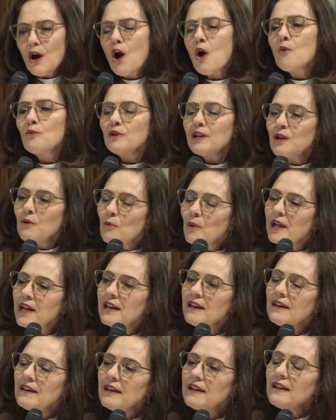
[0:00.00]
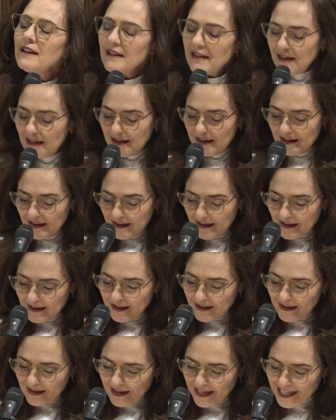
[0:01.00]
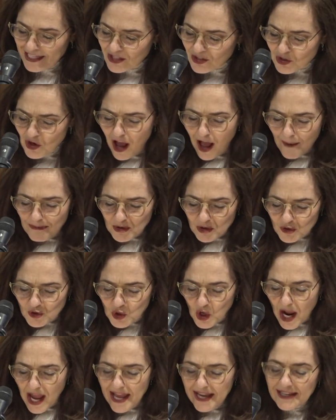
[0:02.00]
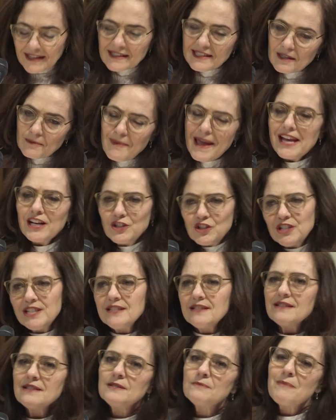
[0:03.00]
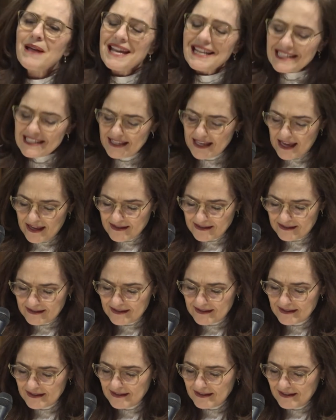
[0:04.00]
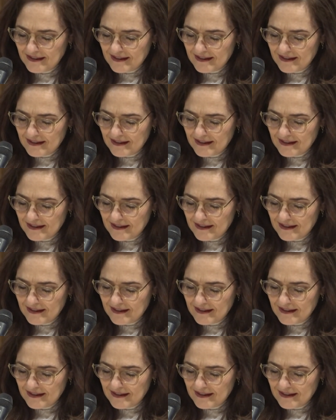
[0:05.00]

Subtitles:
only when he stopped trying to make Jesus make sense,